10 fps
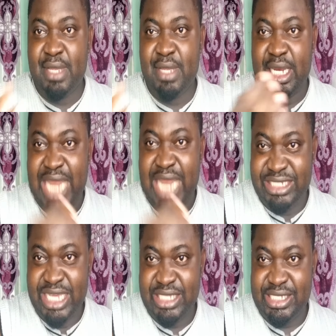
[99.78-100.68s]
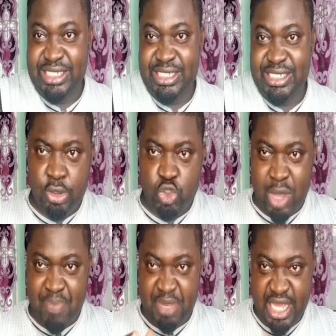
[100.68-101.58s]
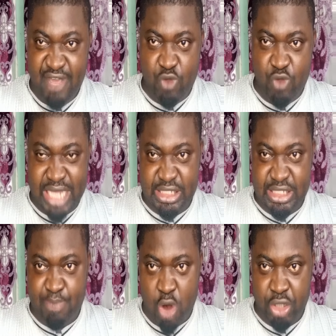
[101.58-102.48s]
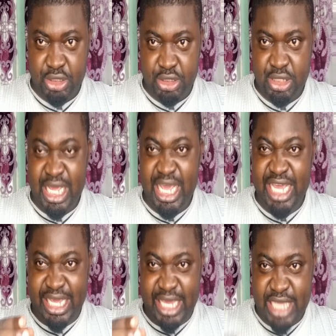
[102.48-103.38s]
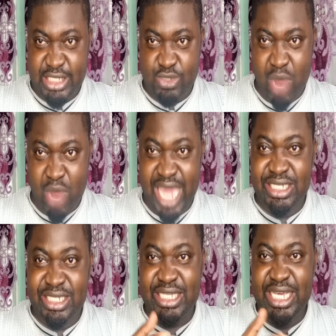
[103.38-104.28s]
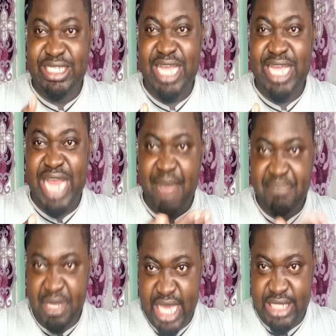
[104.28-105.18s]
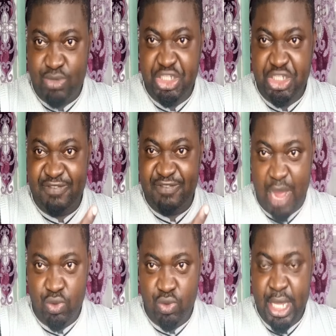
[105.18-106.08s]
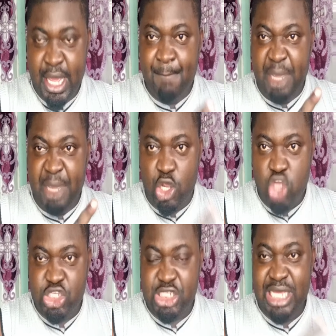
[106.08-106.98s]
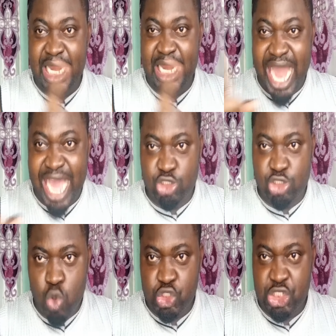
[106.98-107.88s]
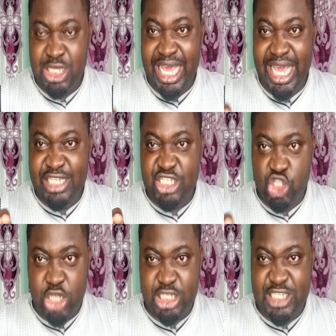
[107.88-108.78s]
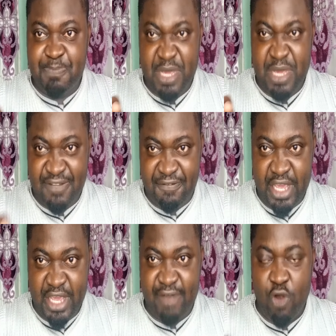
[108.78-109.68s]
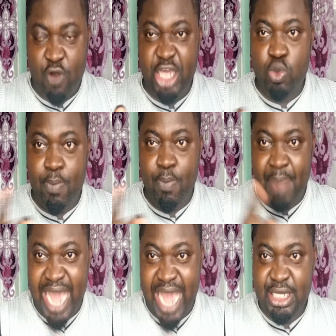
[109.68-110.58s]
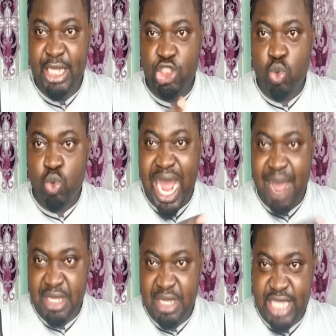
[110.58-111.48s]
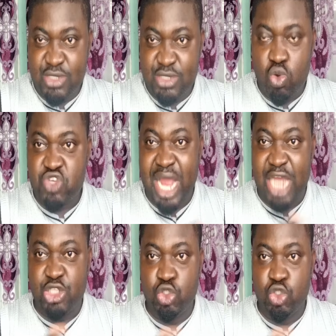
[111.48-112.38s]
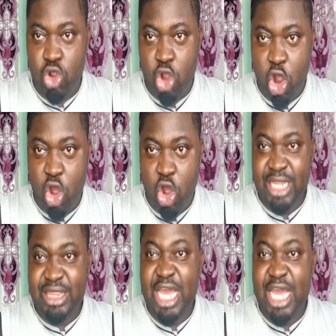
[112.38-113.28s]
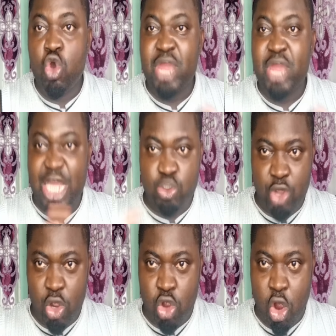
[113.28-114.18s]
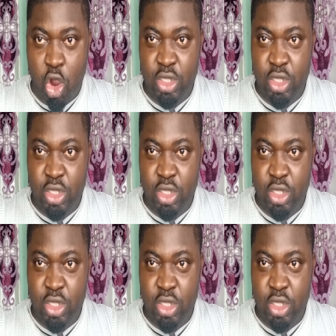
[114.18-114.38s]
lactase. So I believe you are getting the point. In the case where it is instead amylase which is found, because lactose is not specific for it to bind to amylase to cause reaction to occur, then no reaction will occur.